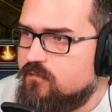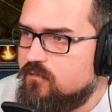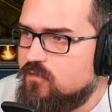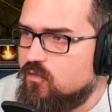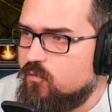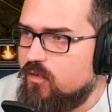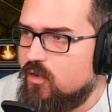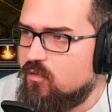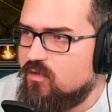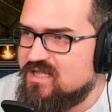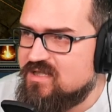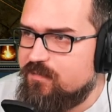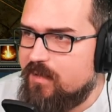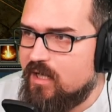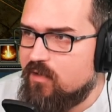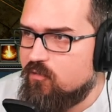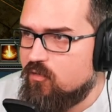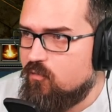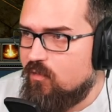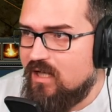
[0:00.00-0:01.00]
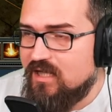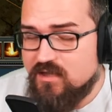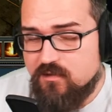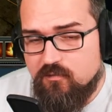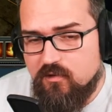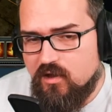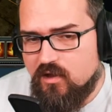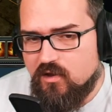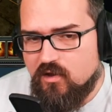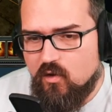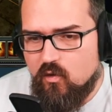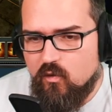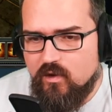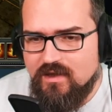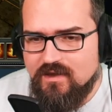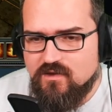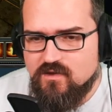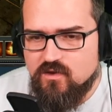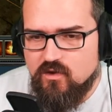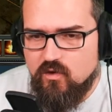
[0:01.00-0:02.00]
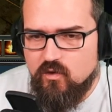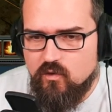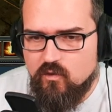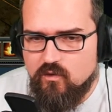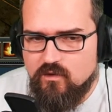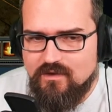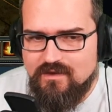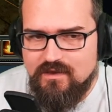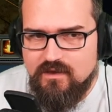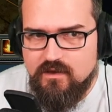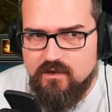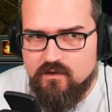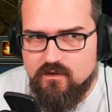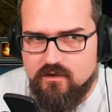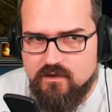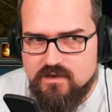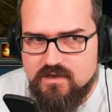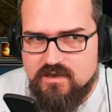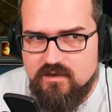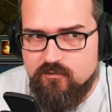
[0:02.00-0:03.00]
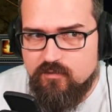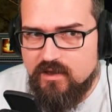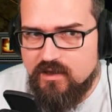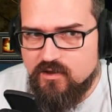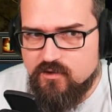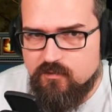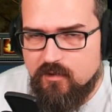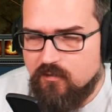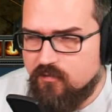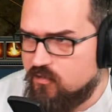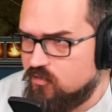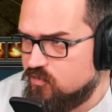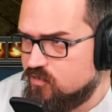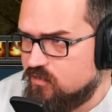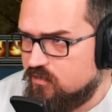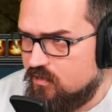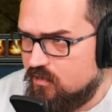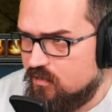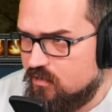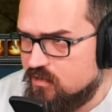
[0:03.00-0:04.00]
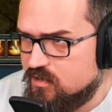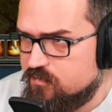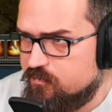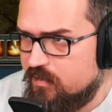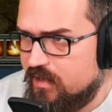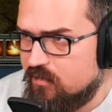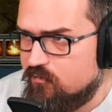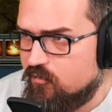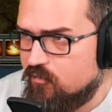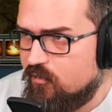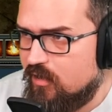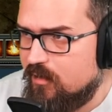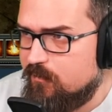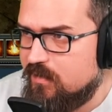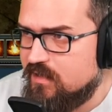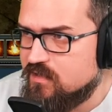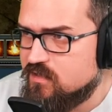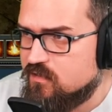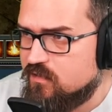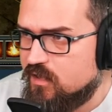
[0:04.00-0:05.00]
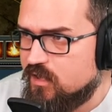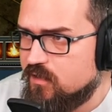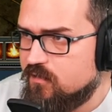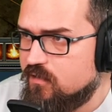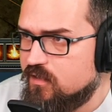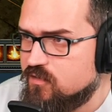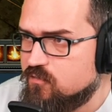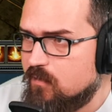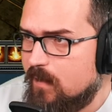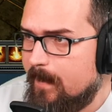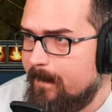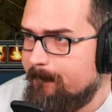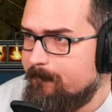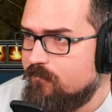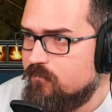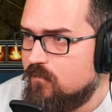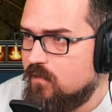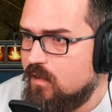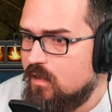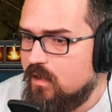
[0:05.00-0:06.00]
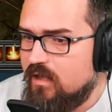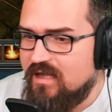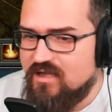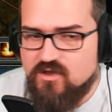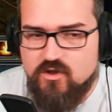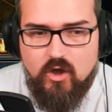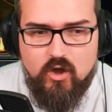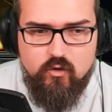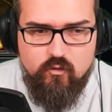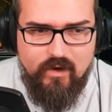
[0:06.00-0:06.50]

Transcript: Do we know the spec requirements? We got to go into the Steam page. Maybe there's spec requirements there as well. Is not